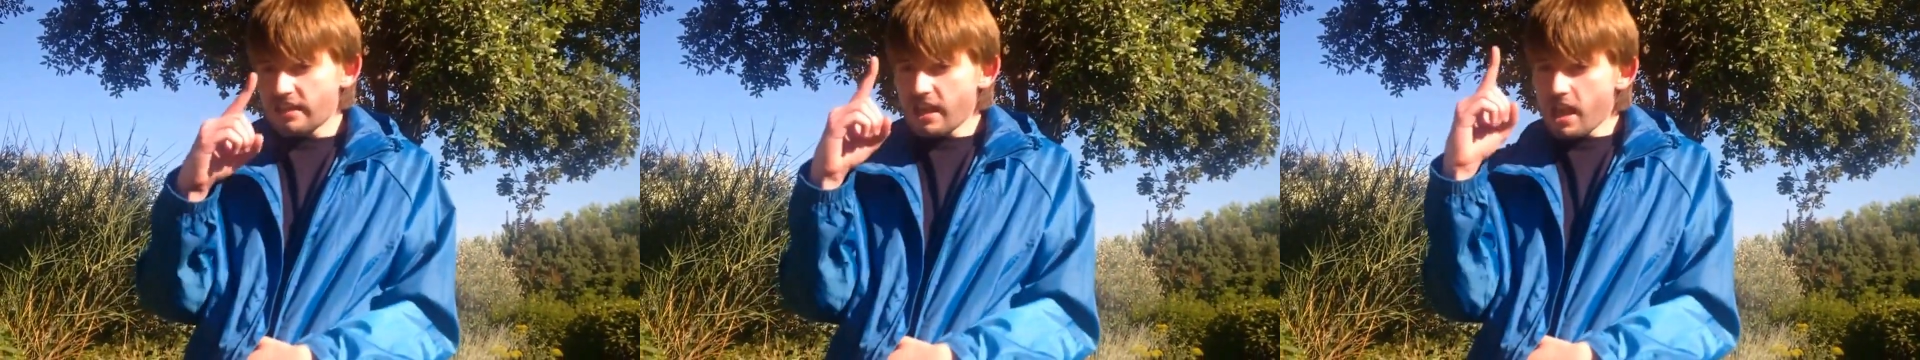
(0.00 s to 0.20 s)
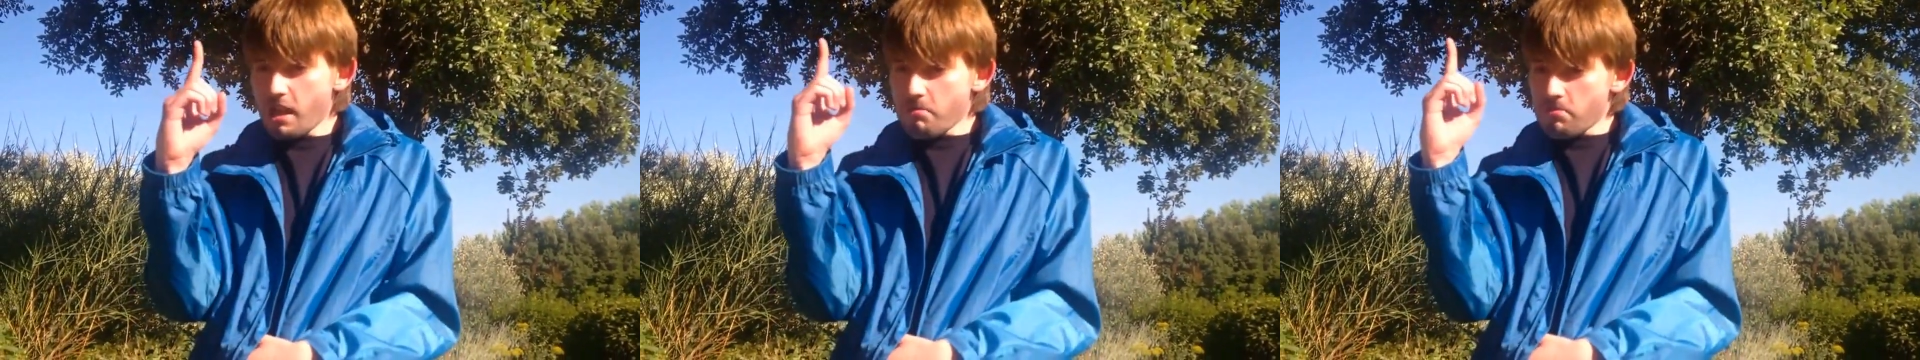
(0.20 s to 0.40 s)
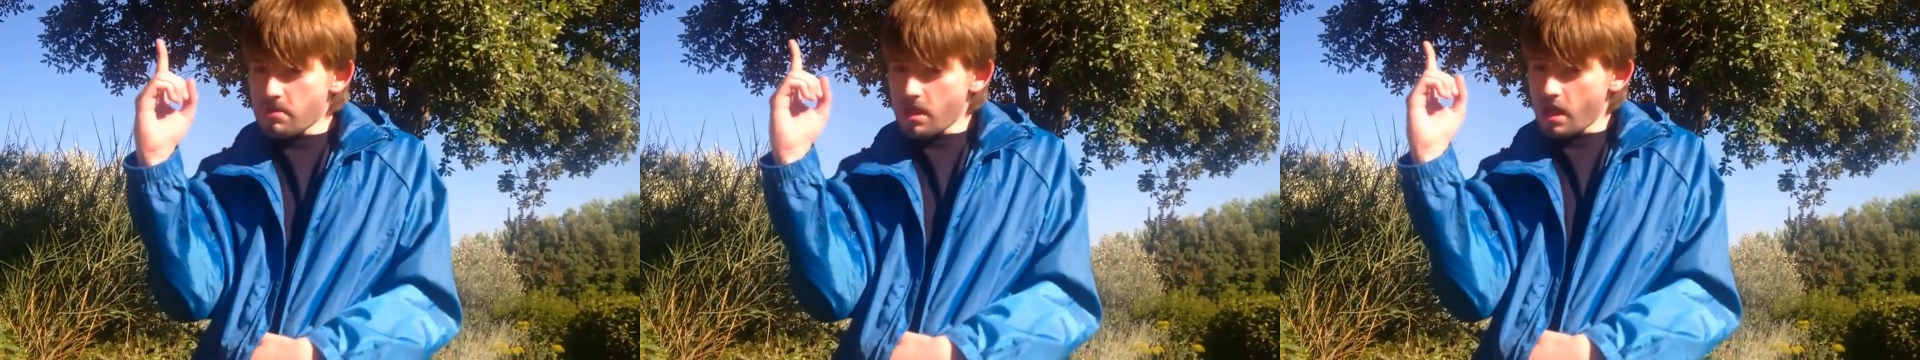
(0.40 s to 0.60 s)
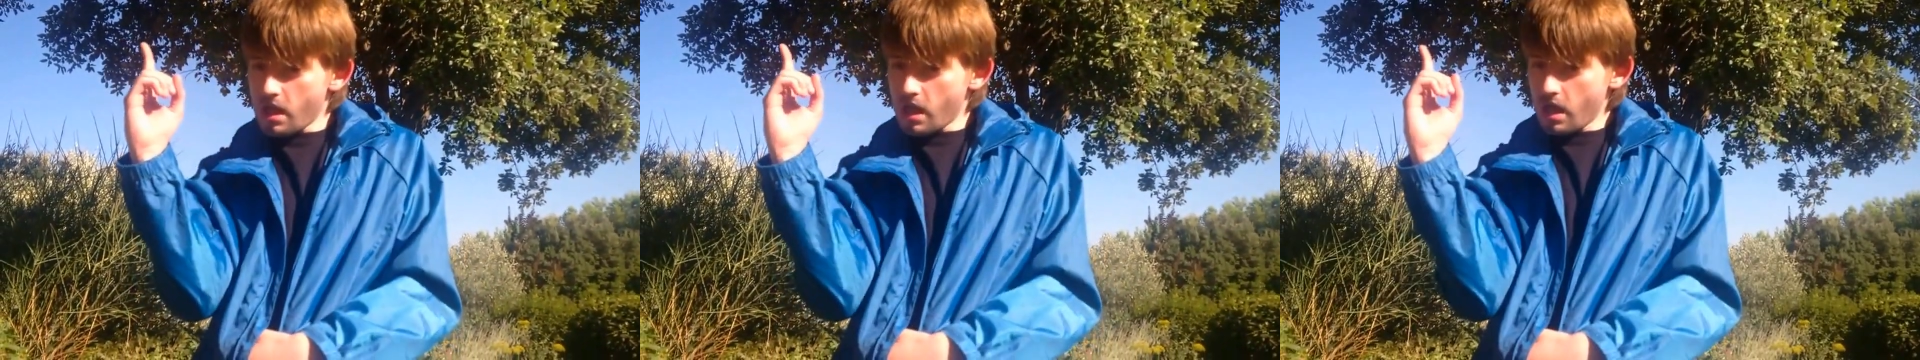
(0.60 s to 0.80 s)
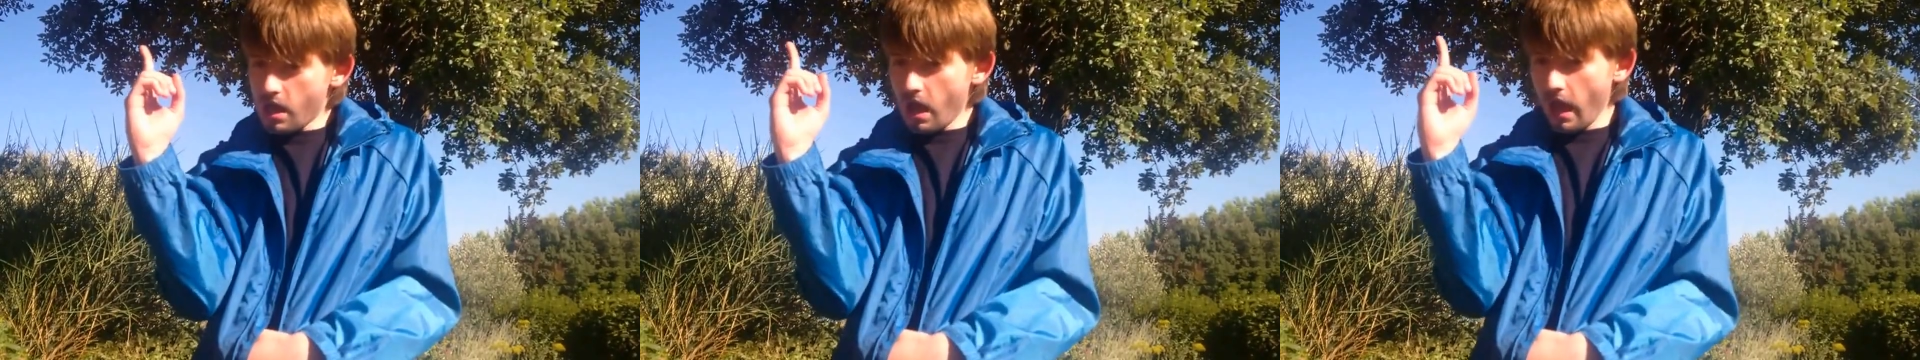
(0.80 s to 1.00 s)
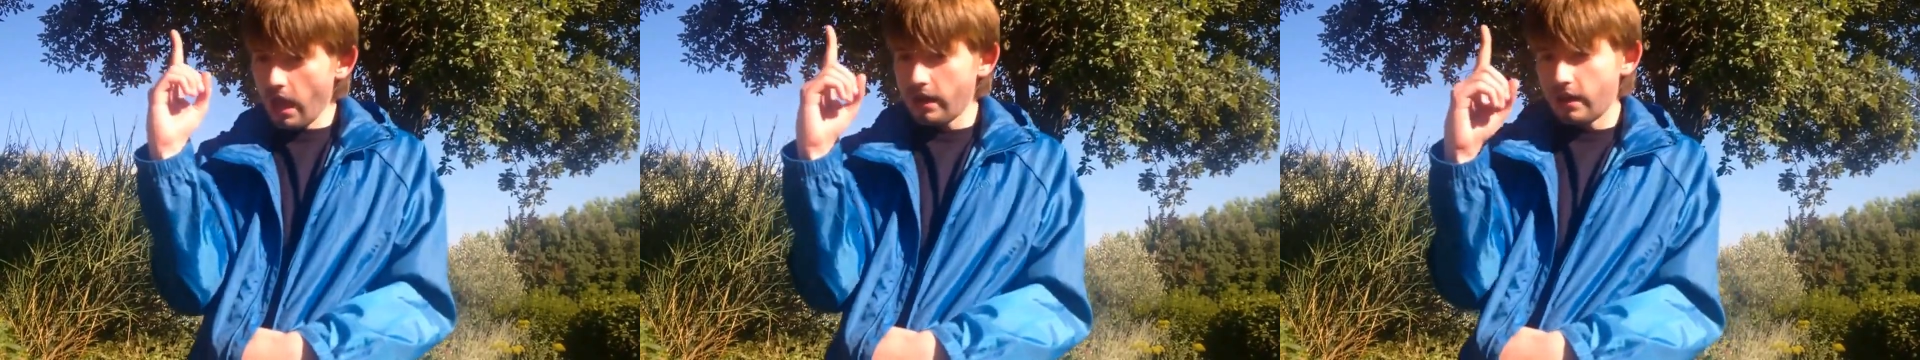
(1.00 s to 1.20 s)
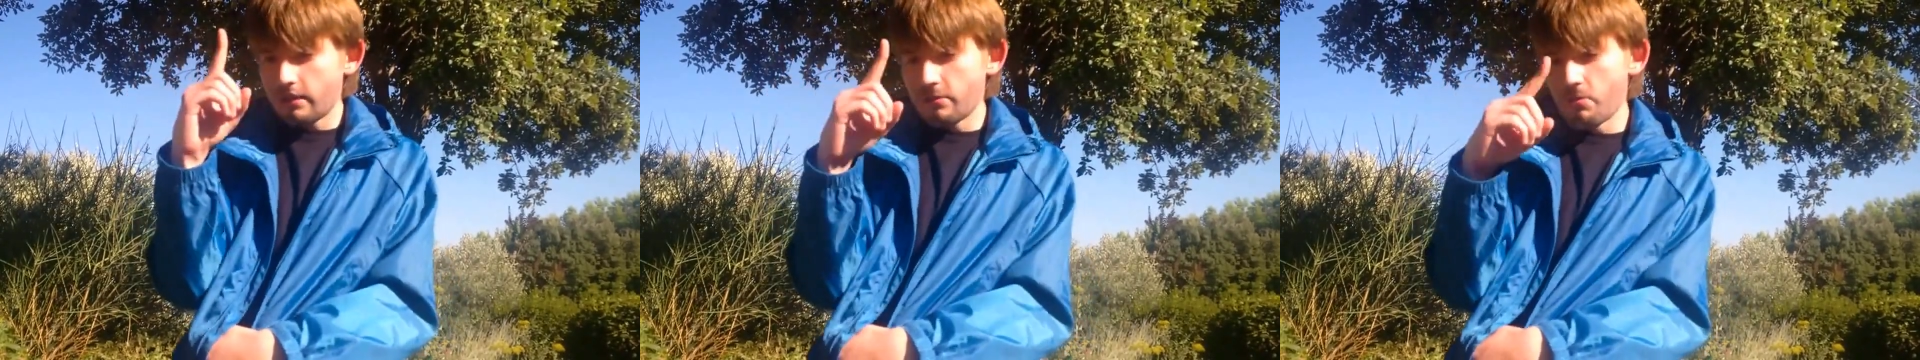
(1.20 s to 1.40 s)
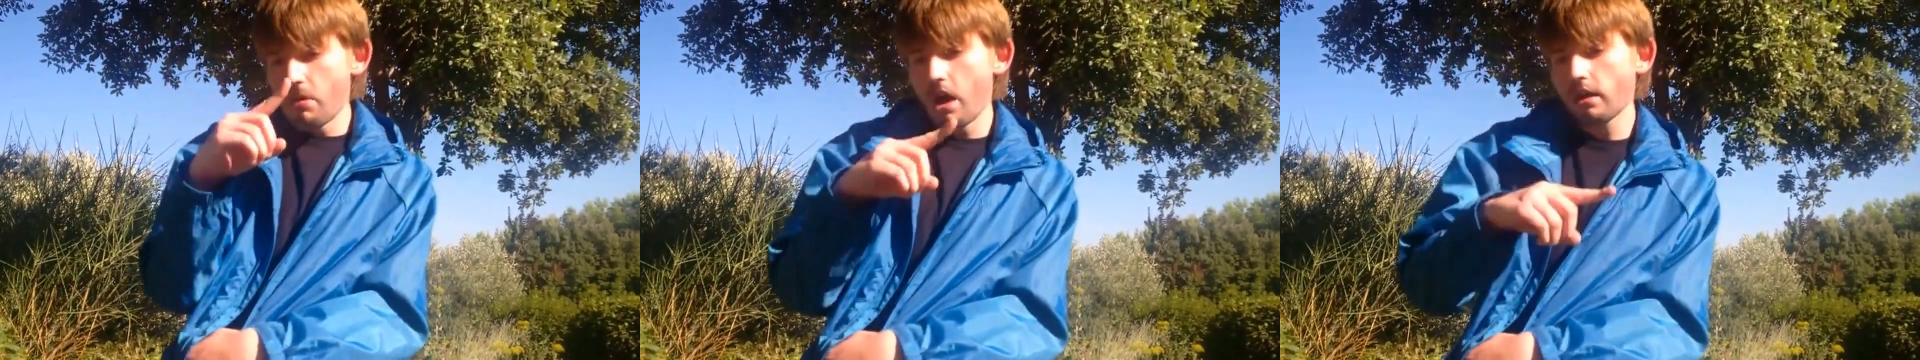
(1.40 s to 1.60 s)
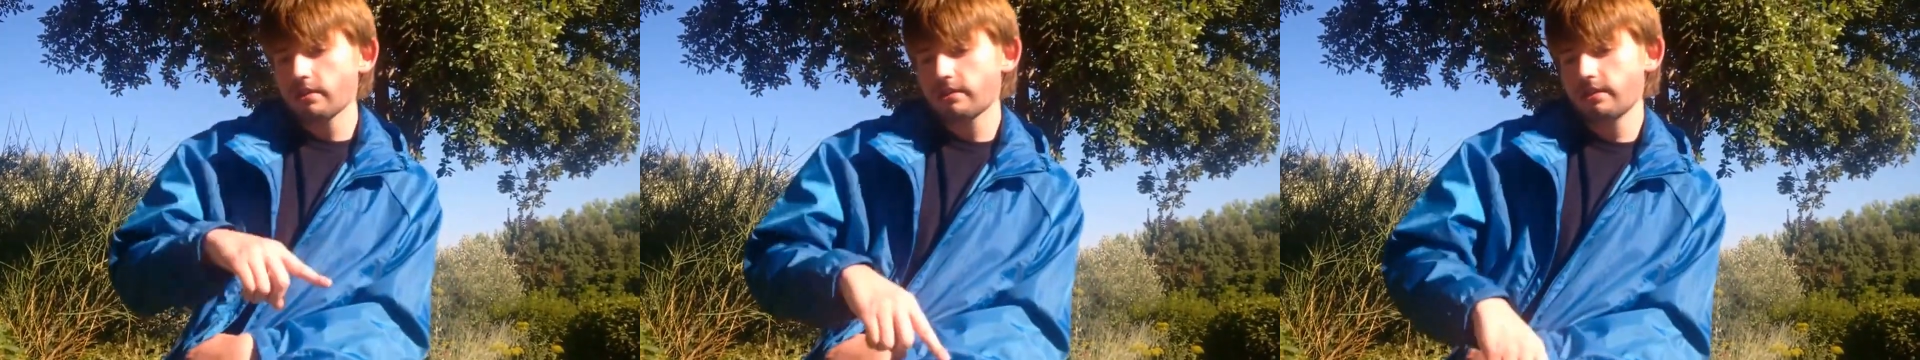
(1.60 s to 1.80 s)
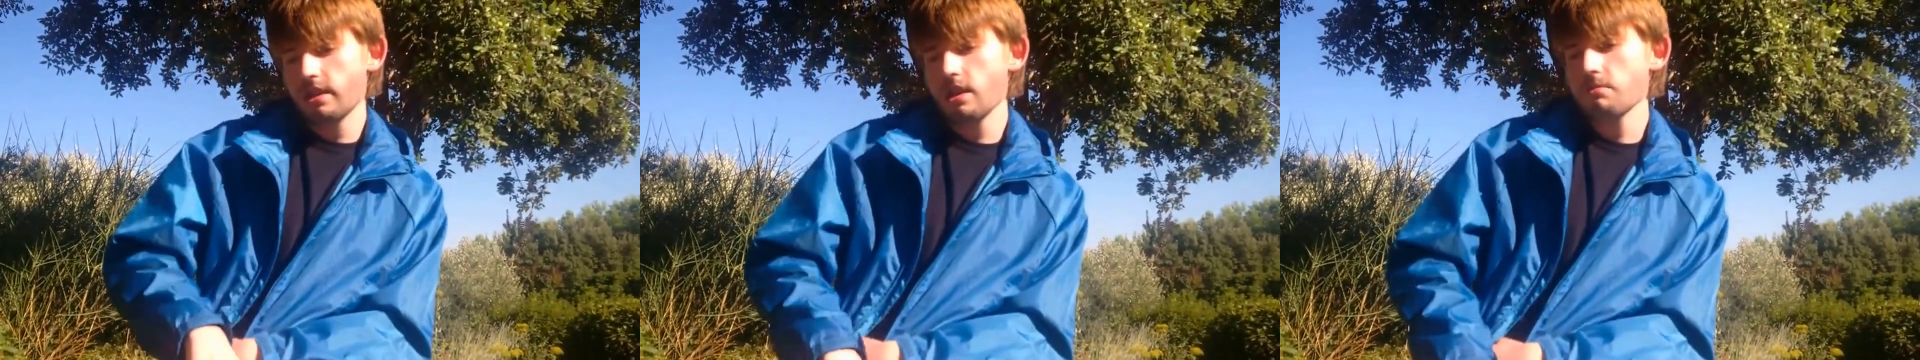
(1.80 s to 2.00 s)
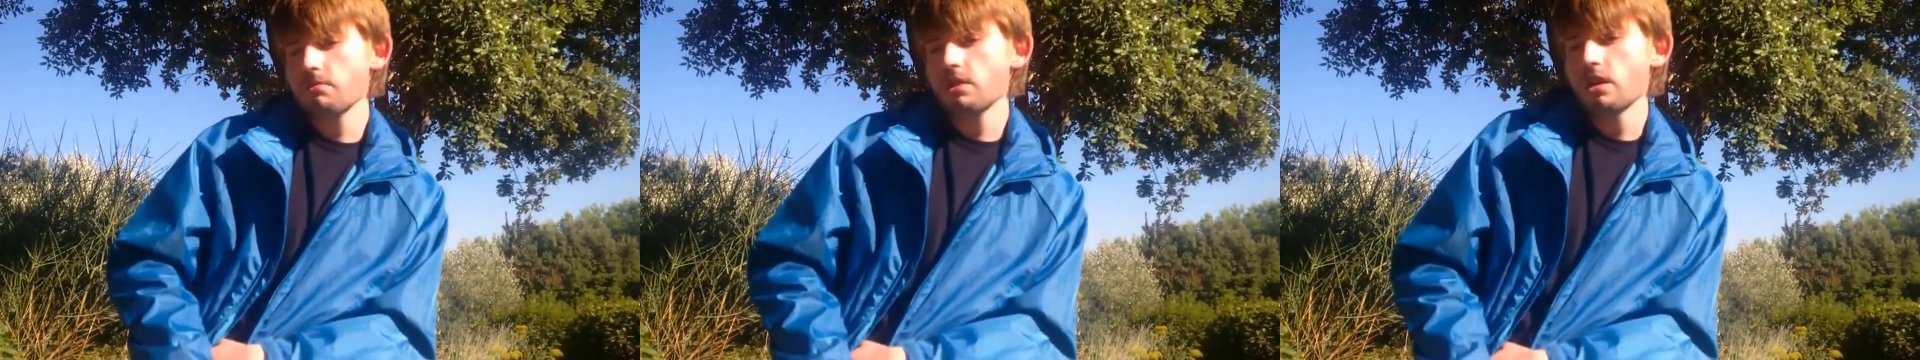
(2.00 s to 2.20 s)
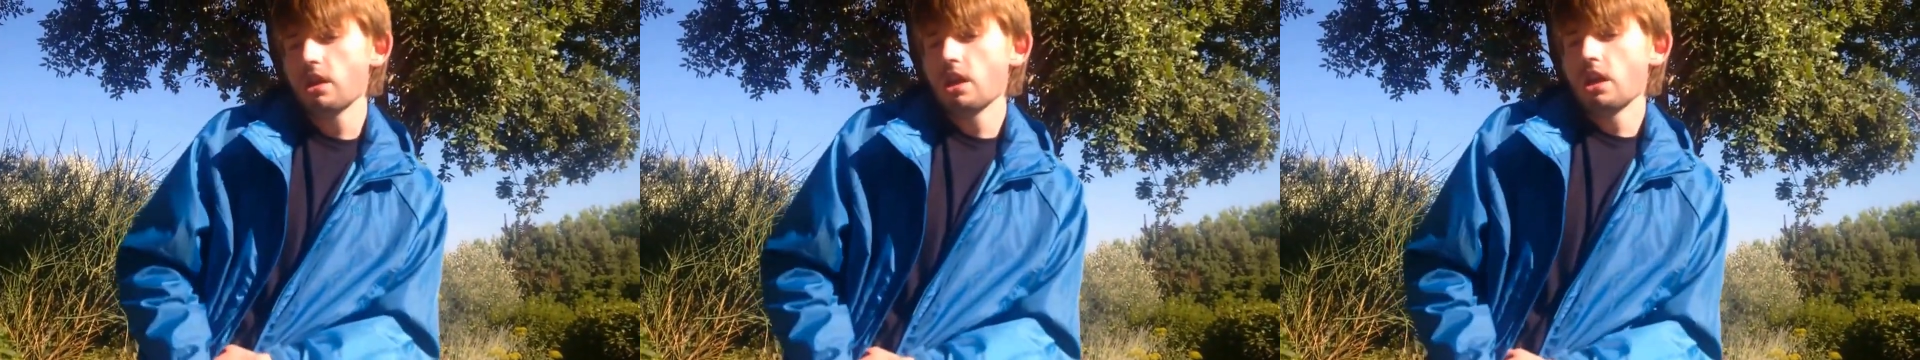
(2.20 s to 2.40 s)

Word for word: him, and it marks him,